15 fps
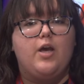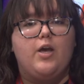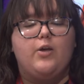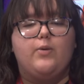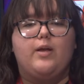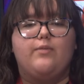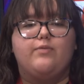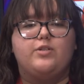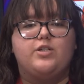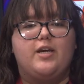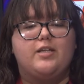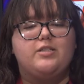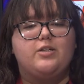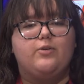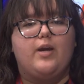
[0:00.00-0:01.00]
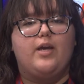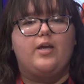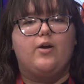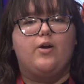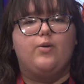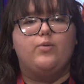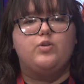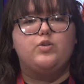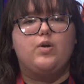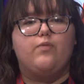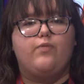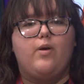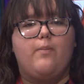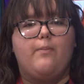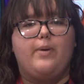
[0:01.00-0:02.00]
You'll have the chance to create your own short
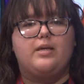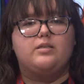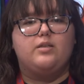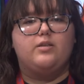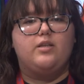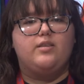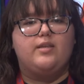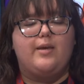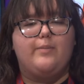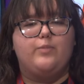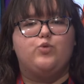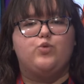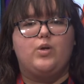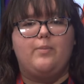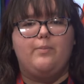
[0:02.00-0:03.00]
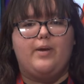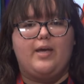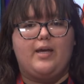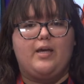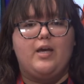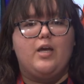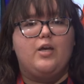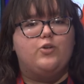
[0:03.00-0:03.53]
film based on the theme Dream Big,